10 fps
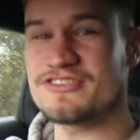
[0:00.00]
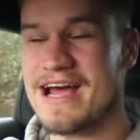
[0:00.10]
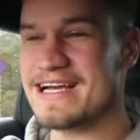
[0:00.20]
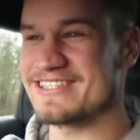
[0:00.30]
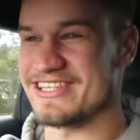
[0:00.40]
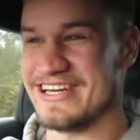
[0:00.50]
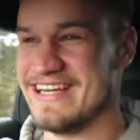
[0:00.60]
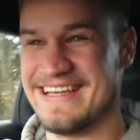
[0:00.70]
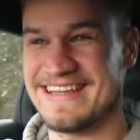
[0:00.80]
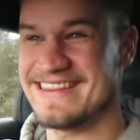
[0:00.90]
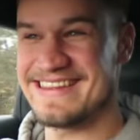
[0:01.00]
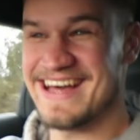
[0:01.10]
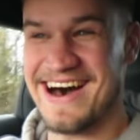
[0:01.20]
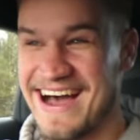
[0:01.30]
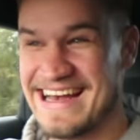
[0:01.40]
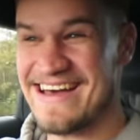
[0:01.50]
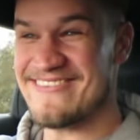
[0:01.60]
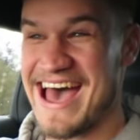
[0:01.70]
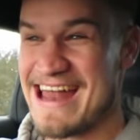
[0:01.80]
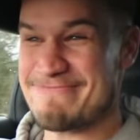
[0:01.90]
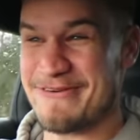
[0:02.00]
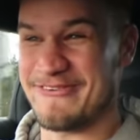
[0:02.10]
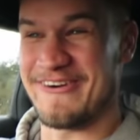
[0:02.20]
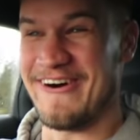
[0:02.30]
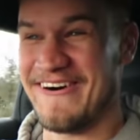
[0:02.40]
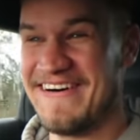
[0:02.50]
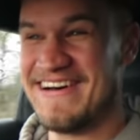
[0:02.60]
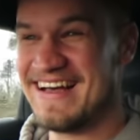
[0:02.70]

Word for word: Traction that I never had before.